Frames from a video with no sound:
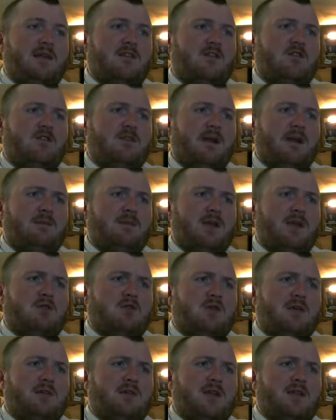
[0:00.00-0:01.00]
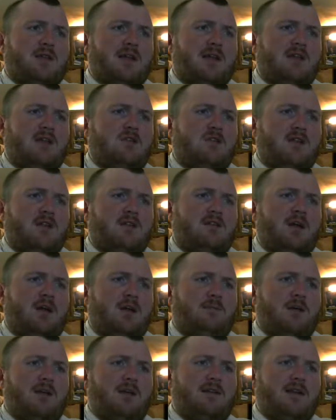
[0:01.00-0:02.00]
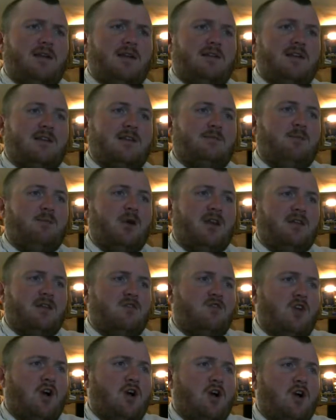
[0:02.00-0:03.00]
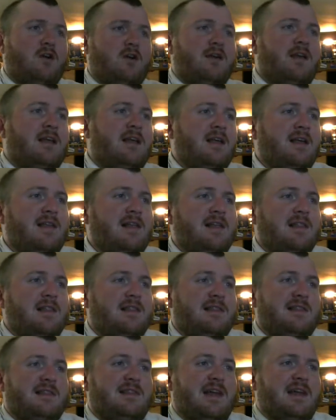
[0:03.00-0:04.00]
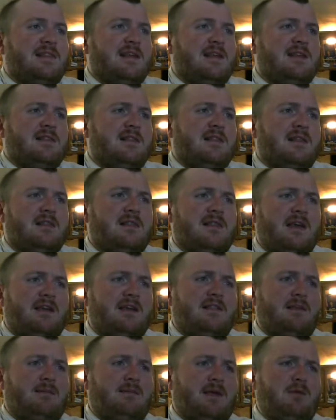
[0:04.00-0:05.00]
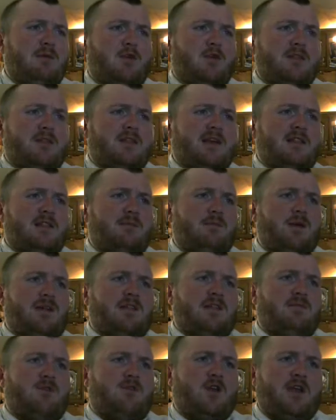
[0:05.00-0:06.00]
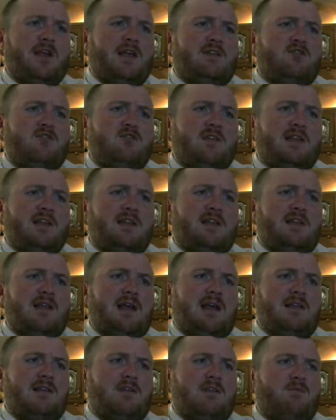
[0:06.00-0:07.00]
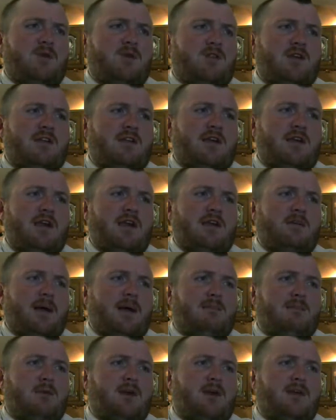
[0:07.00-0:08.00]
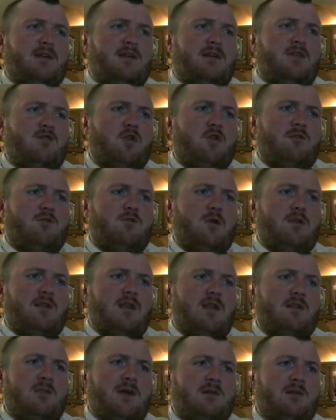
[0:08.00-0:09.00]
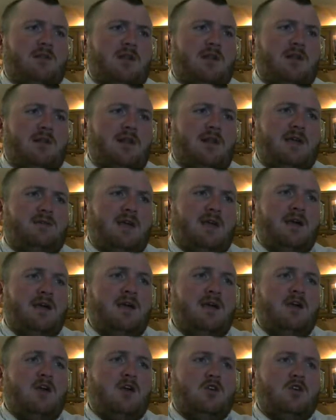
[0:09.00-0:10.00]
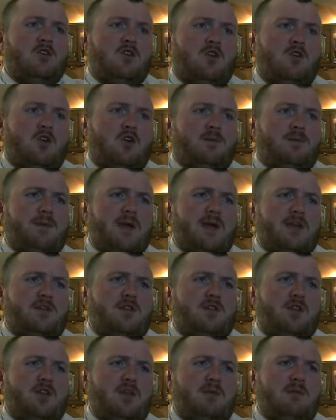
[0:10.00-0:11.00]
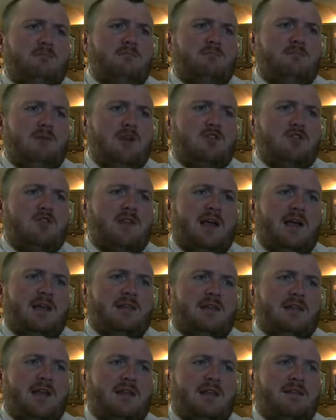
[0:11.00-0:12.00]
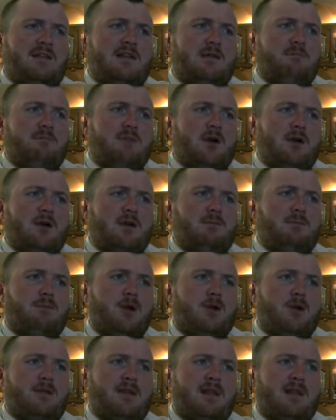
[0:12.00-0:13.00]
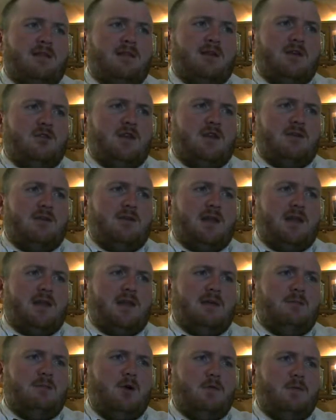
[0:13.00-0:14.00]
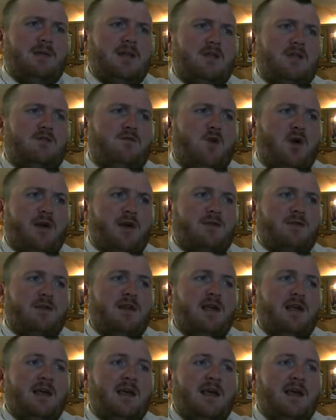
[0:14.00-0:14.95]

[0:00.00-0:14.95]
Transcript: stereotypes in a graphic that included dollar bills and a six-point and star. London. They simply won't take the Brexit for an answer. Tens of thousands of protesting by Britain's historic foot last week to leave the European Union march down London's upmarket Park Lane Saturday, many of them hoping a divorce.